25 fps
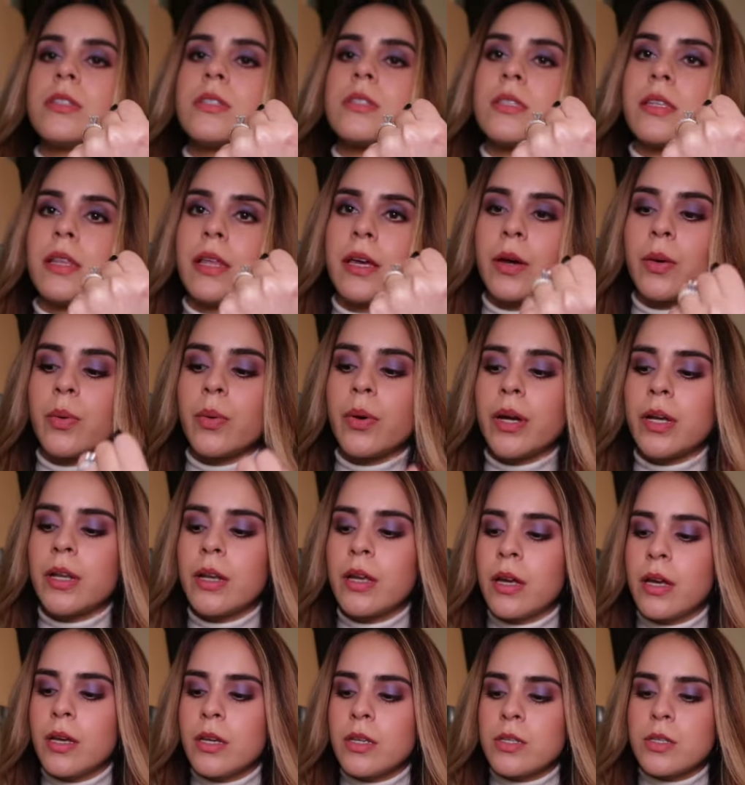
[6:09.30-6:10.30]
it's liquid.
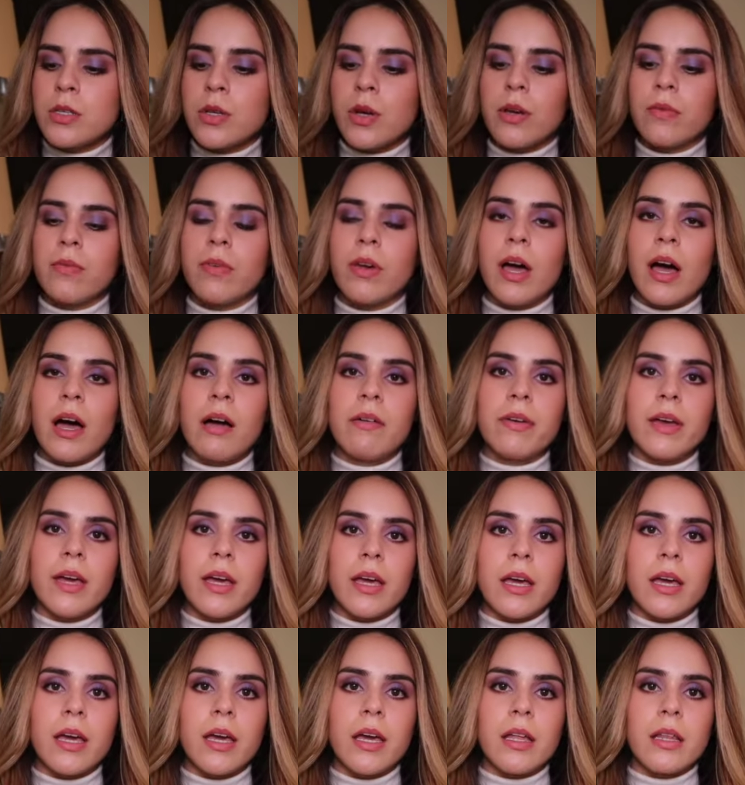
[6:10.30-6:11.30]
So if you have
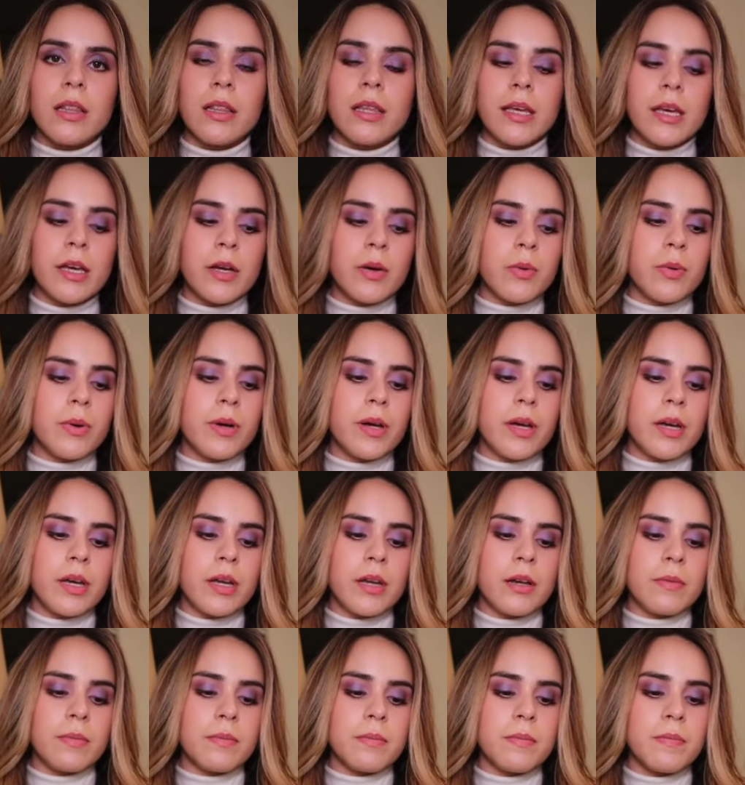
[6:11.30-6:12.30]
a
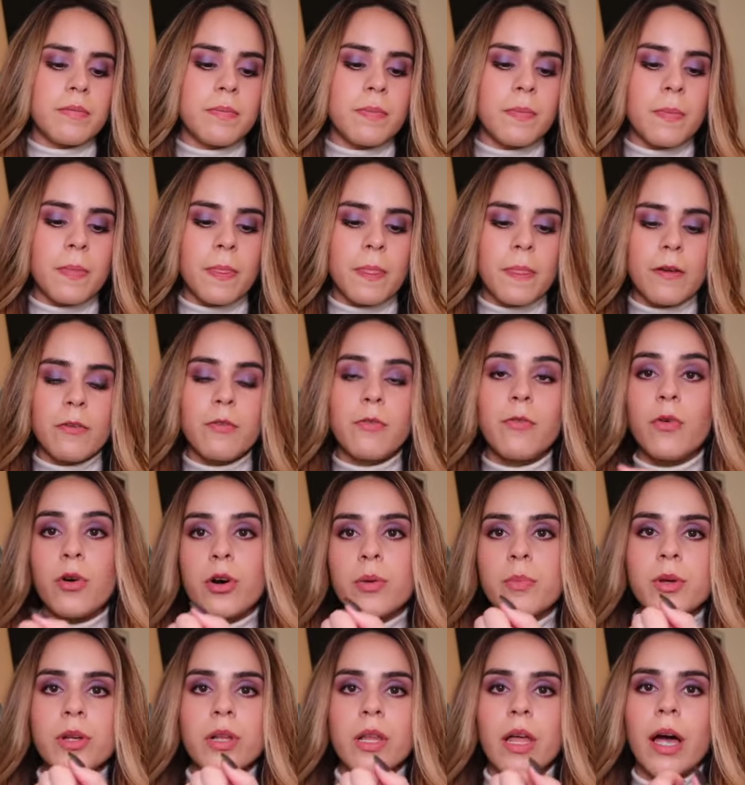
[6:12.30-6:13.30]
liquid
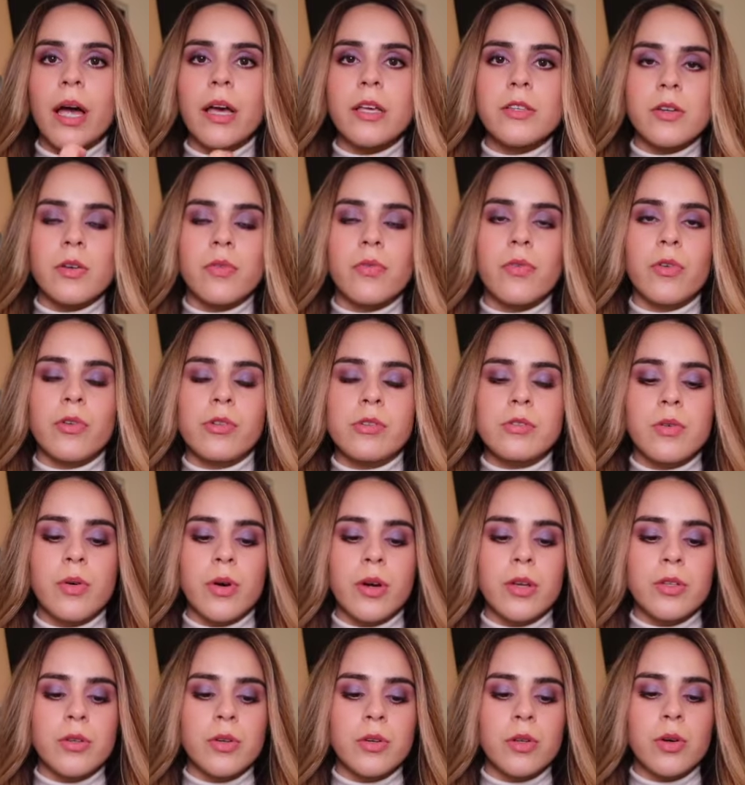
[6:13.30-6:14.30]
formula, it's of course
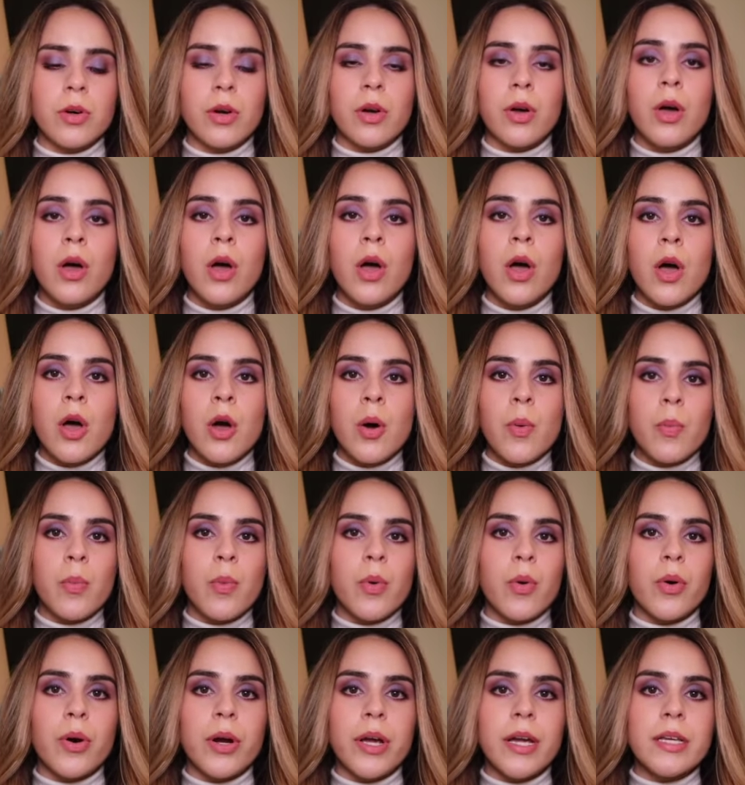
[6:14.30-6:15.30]
going to look
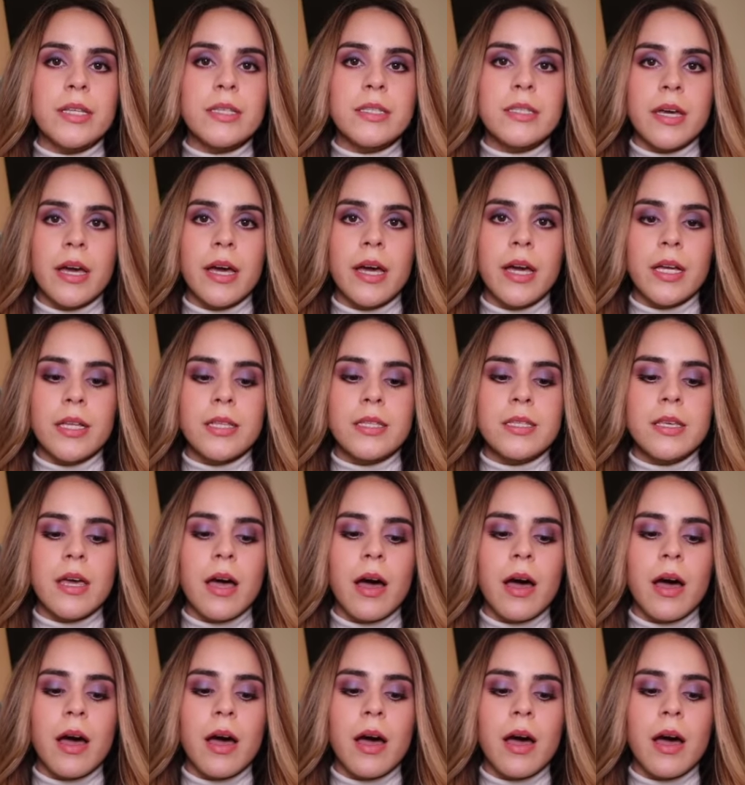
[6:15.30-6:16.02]
more intense.